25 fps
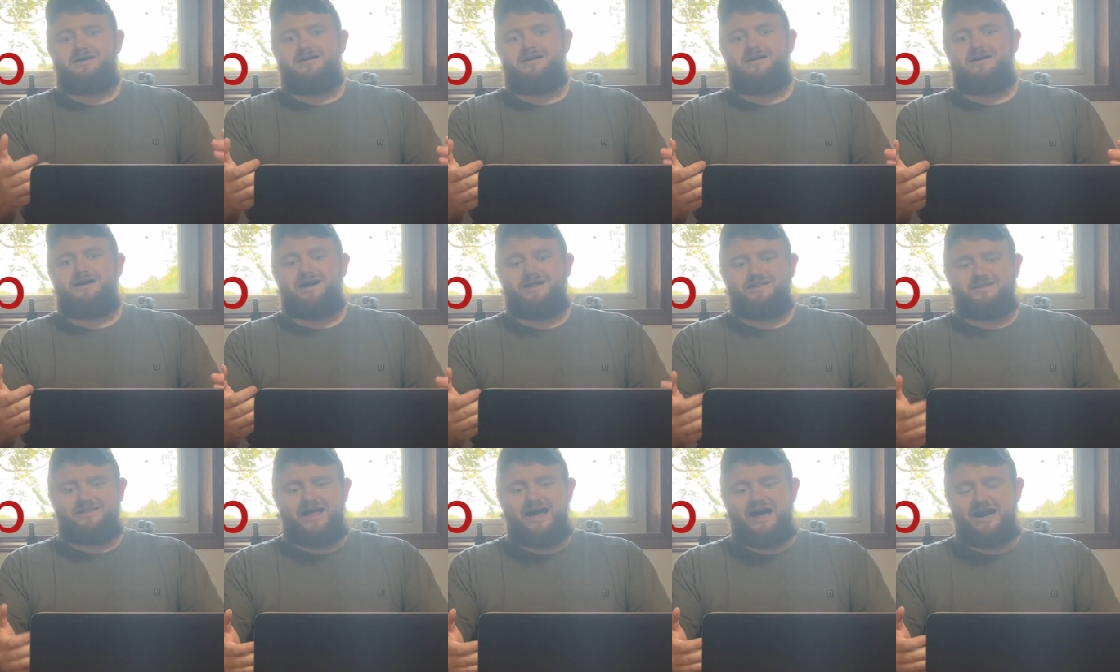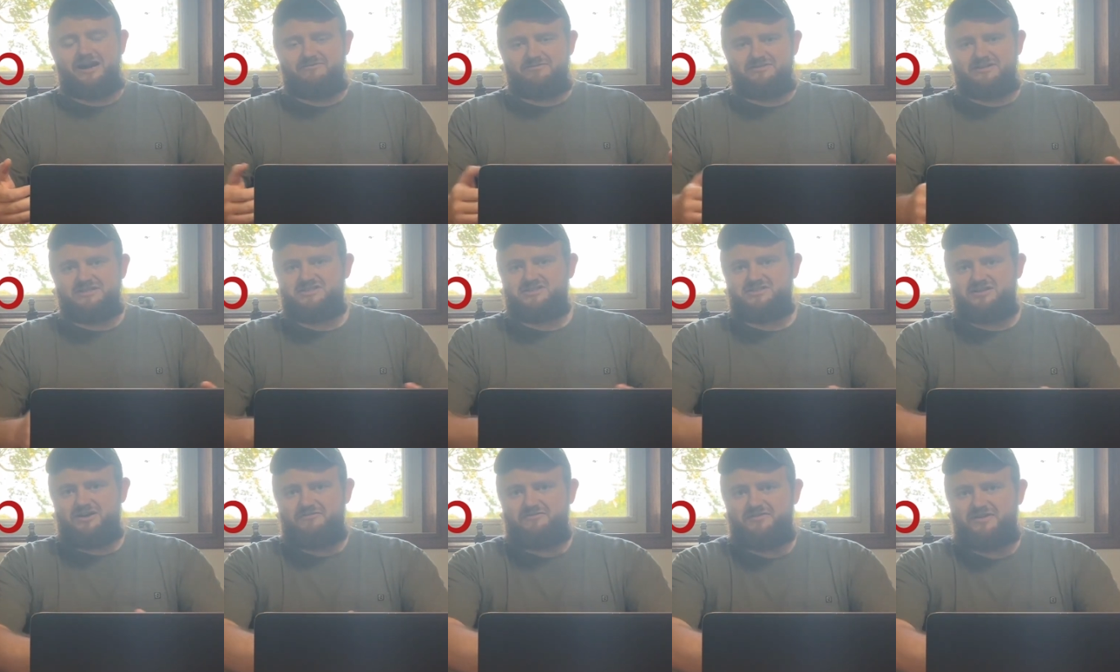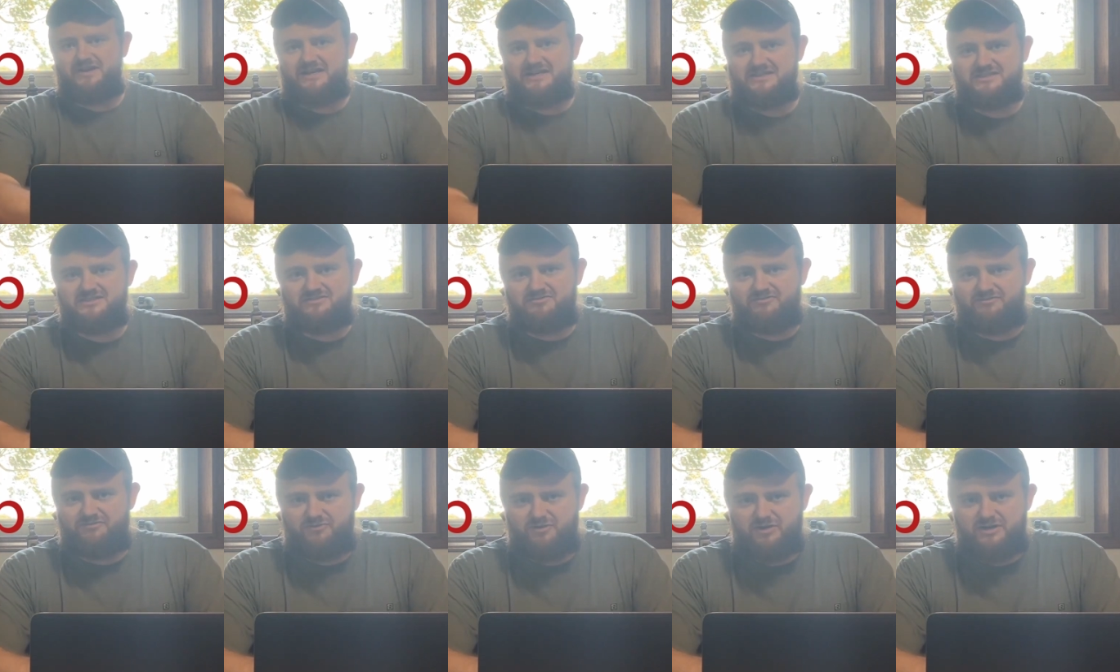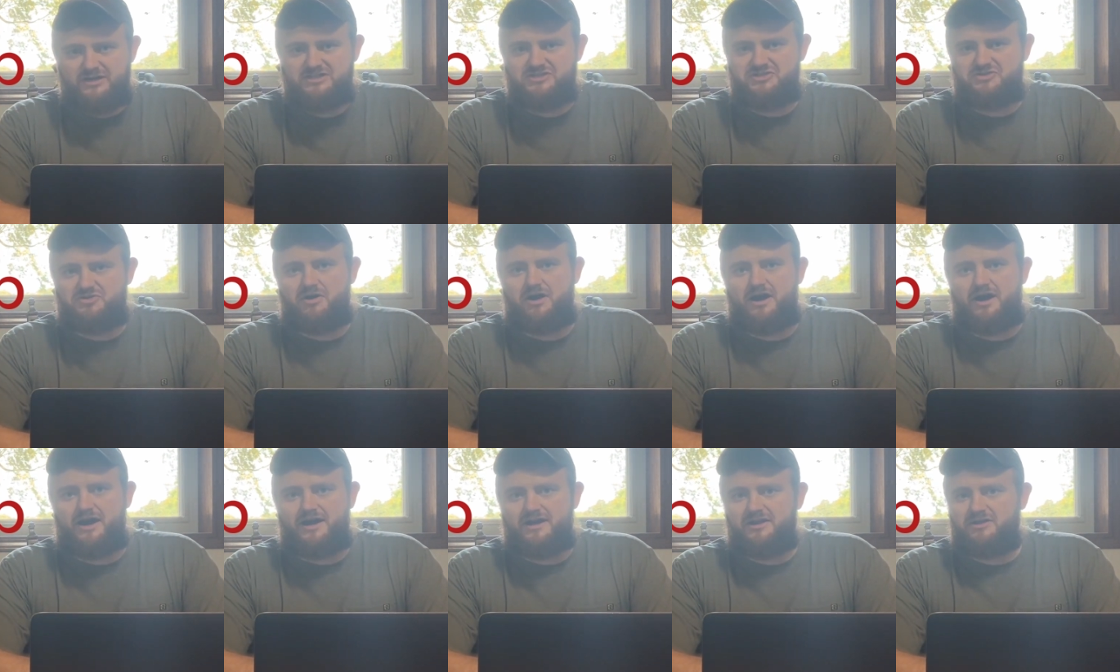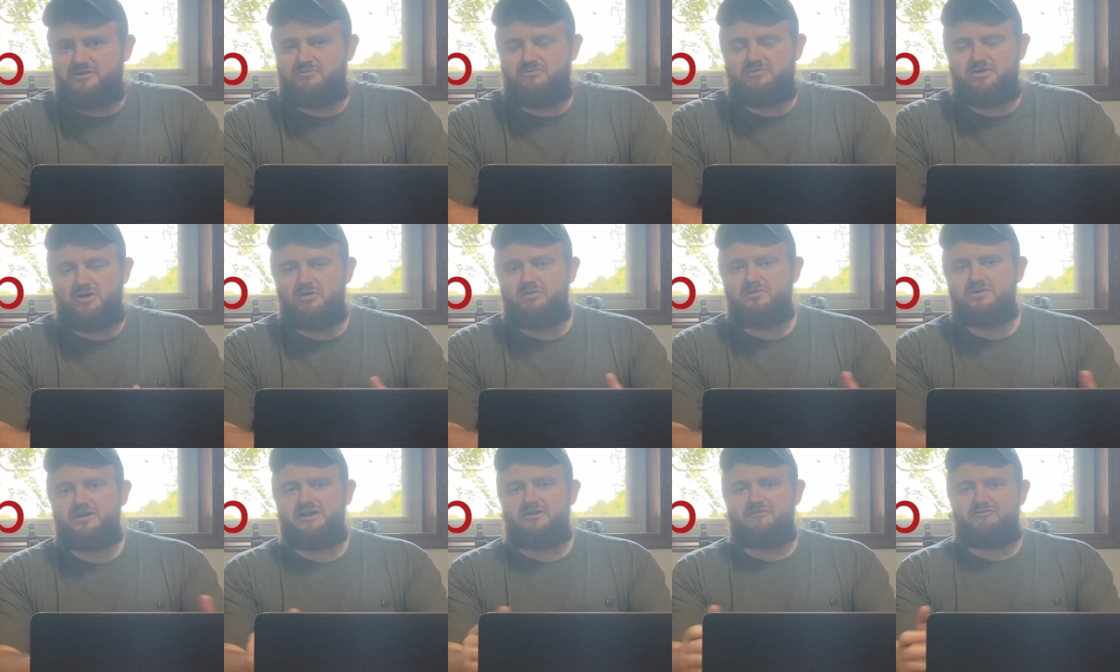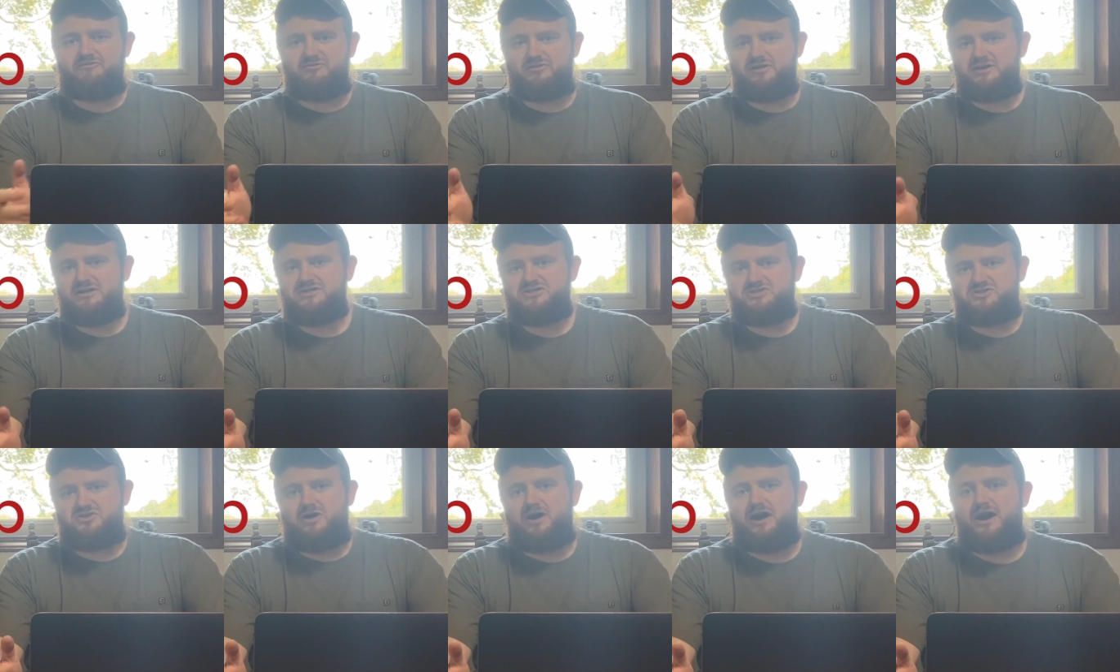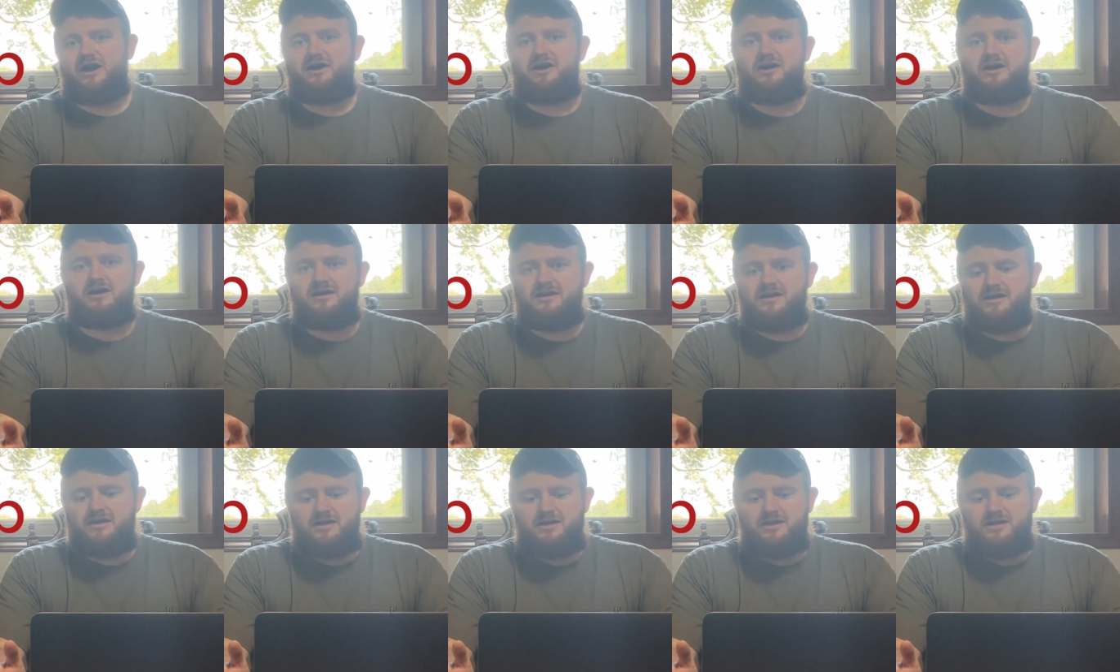A lot of this stuff isn't freeze dried. You don't need a freeze dryer.